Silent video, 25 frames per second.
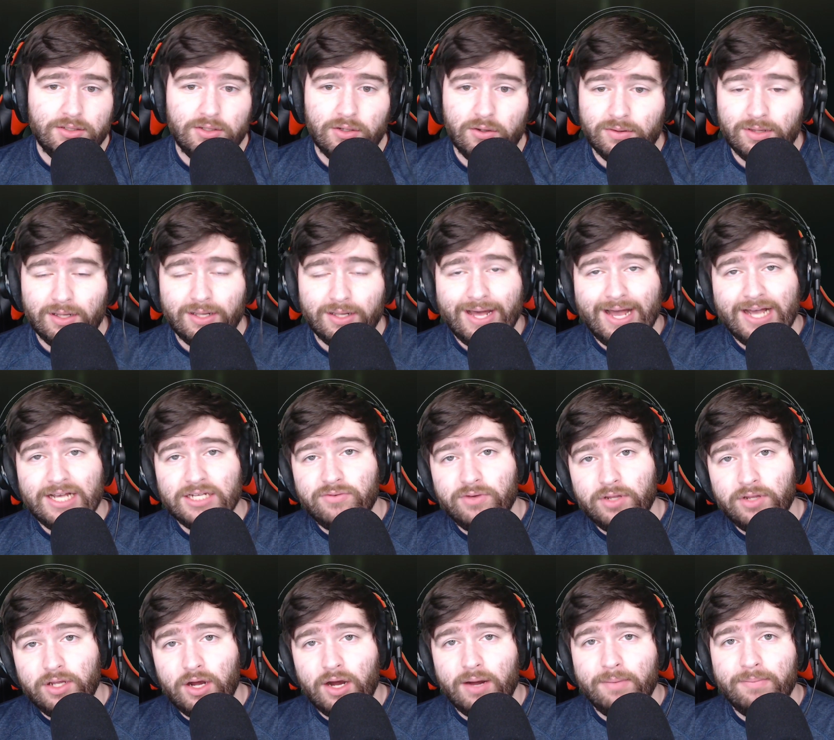So the last
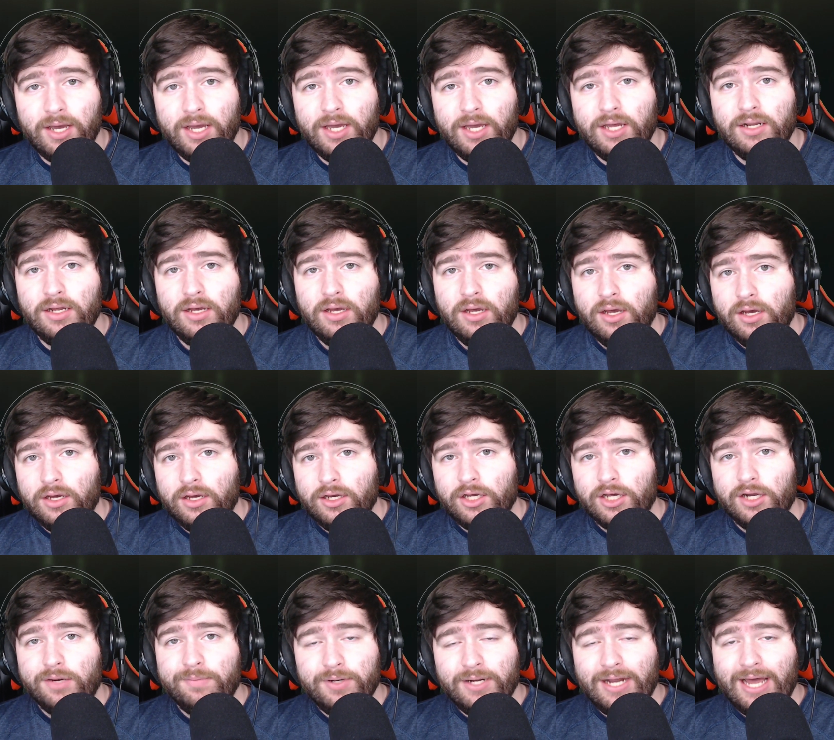video I made,
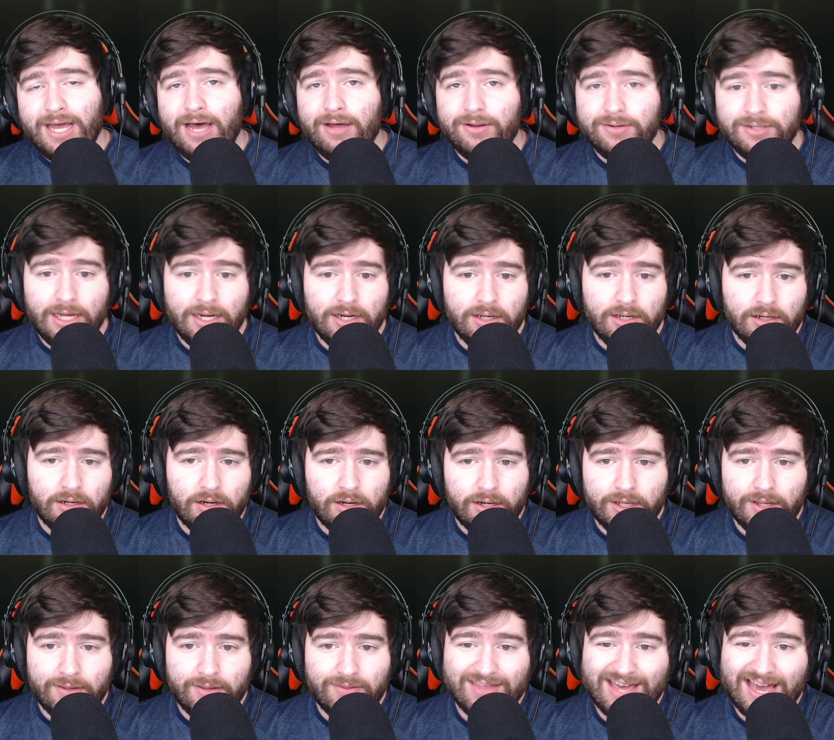gonna put outdated
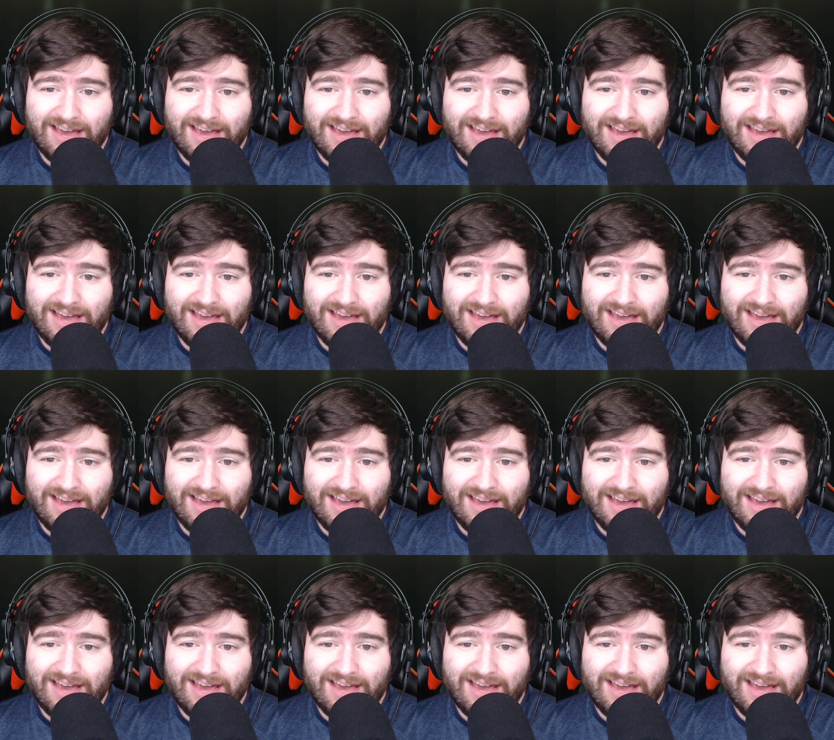on it.